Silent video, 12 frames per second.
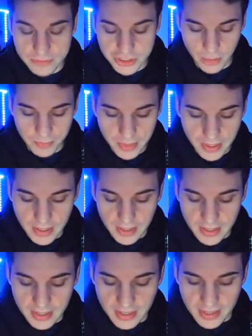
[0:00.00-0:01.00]
So
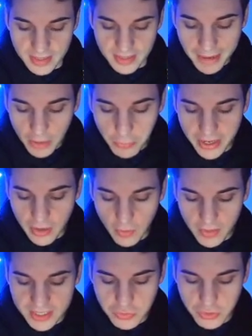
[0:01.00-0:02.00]
the Battle Royale
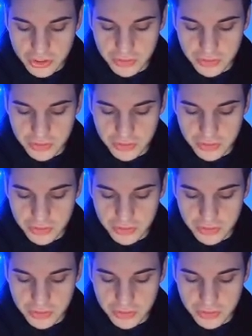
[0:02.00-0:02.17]
is going